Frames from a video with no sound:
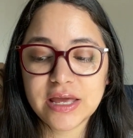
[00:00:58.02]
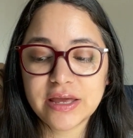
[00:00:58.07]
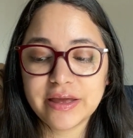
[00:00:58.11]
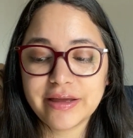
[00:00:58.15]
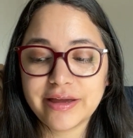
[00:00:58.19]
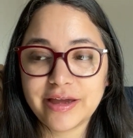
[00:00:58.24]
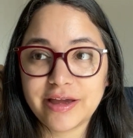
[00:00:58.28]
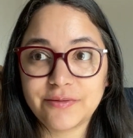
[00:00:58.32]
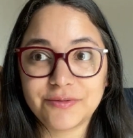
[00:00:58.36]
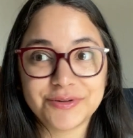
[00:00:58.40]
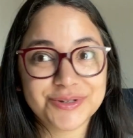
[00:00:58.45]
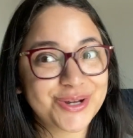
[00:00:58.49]

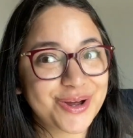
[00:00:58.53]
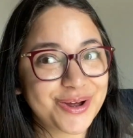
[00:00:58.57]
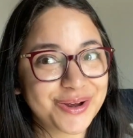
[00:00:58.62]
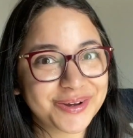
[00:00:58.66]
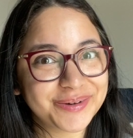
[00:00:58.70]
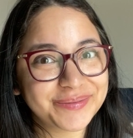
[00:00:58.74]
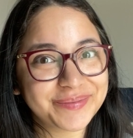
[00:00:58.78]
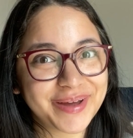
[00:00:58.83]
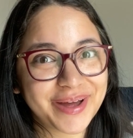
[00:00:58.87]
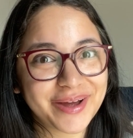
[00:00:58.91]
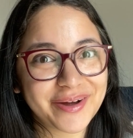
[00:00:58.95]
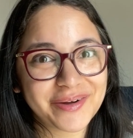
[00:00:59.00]
and we'll talk
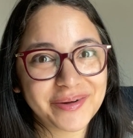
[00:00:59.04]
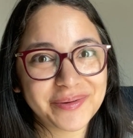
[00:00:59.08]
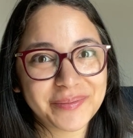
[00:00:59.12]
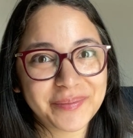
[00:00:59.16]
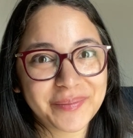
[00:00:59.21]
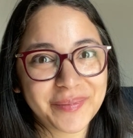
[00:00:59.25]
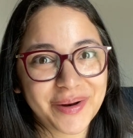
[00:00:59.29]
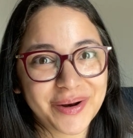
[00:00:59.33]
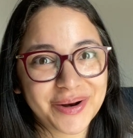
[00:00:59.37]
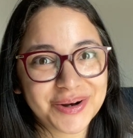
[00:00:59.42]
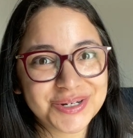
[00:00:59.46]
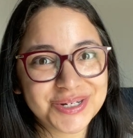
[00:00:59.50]
about
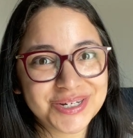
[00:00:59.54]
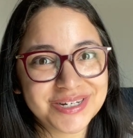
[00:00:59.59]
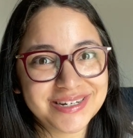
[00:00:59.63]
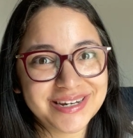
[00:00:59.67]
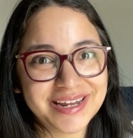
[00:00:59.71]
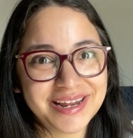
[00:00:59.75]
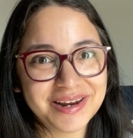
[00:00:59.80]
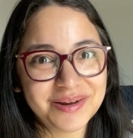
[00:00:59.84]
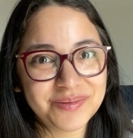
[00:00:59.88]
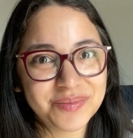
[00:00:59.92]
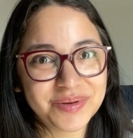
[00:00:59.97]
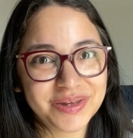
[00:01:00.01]
March
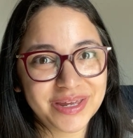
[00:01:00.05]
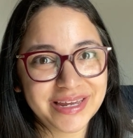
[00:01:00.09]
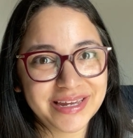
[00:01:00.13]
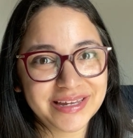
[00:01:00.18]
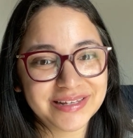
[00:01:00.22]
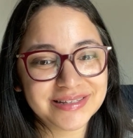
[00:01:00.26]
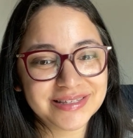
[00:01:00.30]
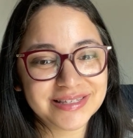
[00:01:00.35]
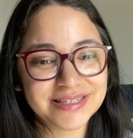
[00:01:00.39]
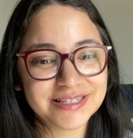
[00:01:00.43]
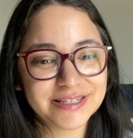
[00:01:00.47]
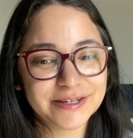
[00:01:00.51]
knitting
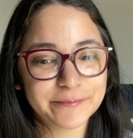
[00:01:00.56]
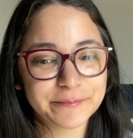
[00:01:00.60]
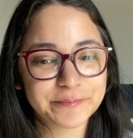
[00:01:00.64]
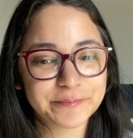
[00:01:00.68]
plans.